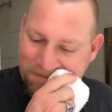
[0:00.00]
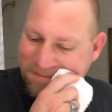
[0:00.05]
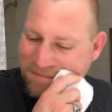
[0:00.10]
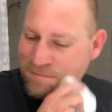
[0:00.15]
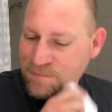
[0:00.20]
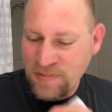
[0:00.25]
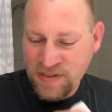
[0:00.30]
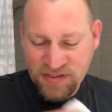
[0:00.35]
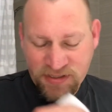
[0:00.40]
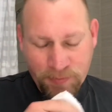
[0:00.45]

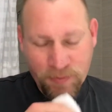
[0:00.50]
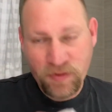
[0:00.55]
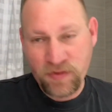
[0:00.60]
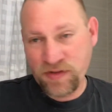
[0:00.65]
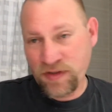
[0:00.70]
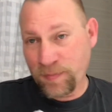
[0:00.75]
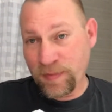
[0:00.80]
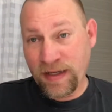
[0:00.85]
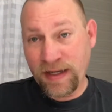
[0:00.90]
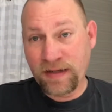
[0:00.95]
but some of those
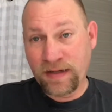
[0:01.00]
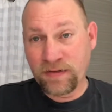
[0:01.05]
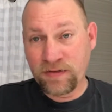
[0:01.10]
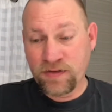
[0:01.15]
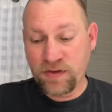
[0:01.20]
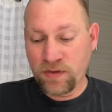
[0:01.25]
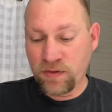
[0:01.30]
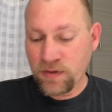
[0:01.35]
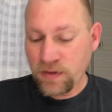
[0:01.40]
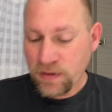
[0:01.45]
can be handled
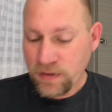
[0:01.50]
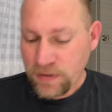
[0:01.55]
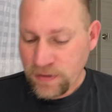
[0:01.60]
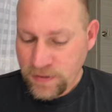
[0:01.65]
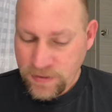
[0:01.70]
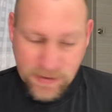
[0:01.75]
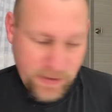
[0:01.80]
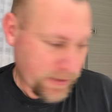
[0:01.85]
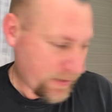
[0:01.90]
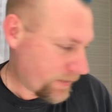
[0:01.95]
too.
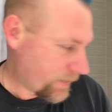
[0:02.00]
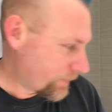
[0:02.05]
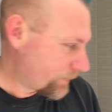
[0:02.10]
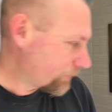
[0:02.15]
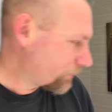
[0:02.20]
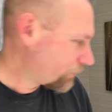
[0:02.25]
All